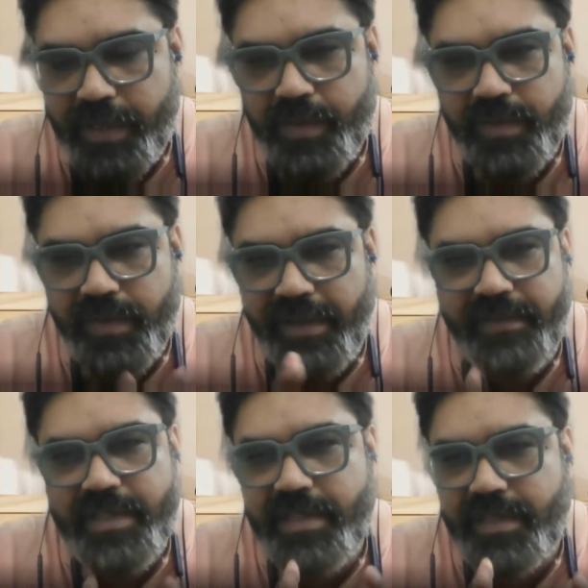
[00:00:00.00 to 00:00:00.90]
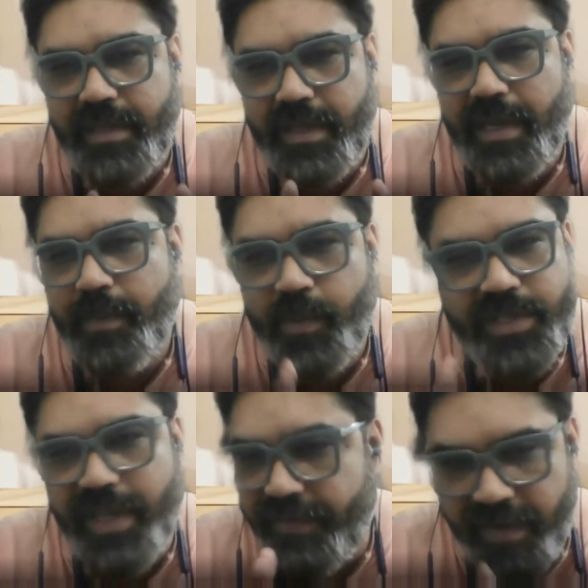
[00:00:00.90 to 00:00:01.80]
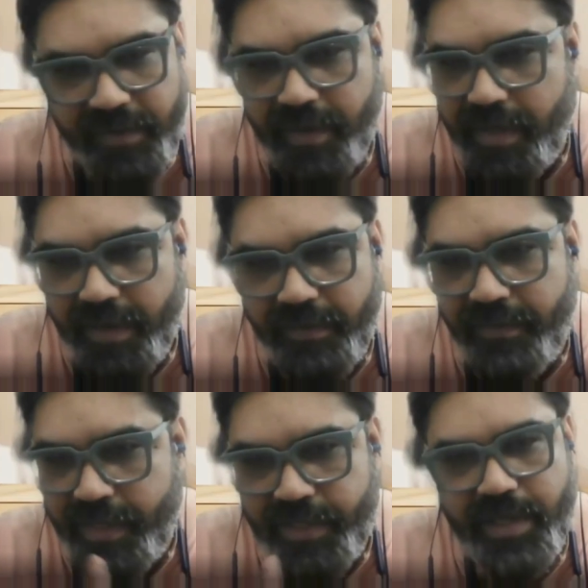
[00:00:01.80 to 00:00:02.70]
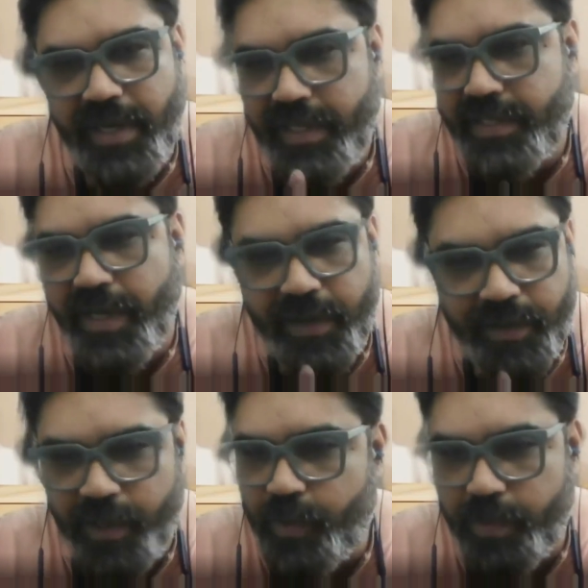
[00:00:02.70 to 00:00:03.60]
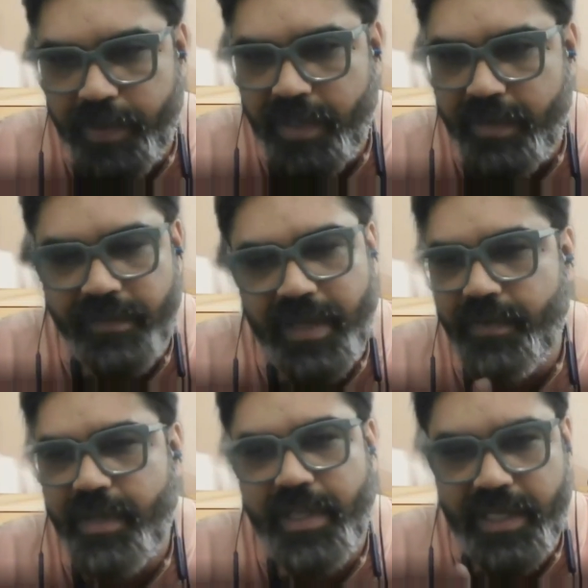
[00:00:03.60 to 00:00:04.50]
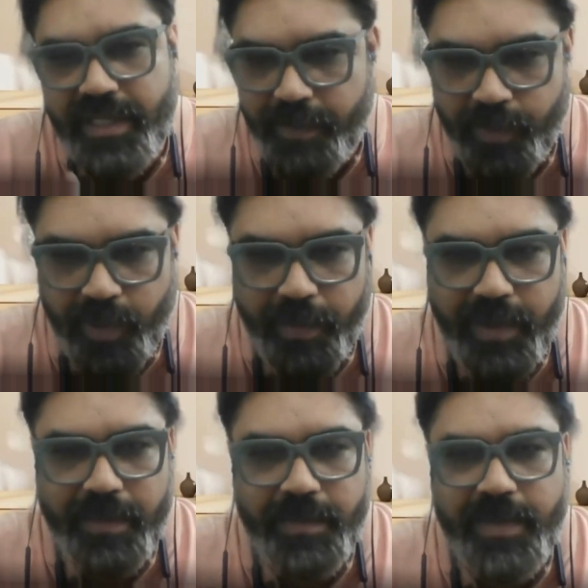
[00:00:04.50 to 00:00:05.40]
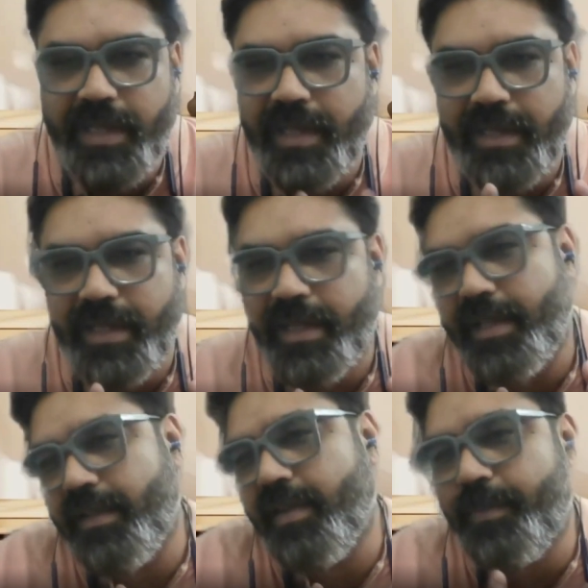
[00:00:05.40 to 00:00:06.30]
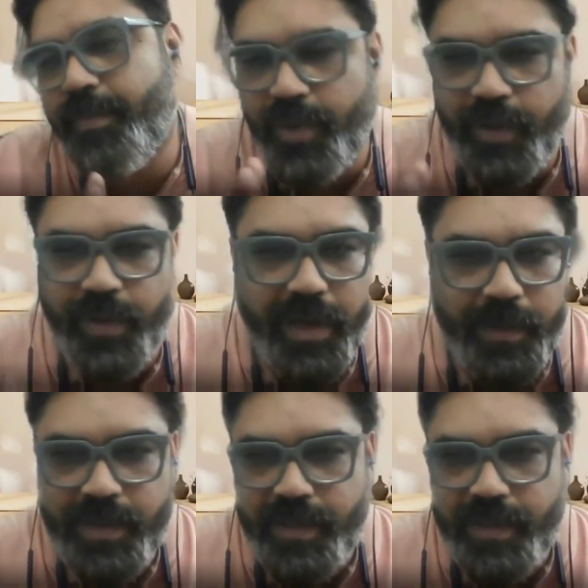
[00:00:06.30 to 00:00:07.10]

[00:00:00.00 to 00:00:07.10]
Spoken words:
So I was almost everywhere in Western and Central UP. Whenever there is a problem, there were polio rounds.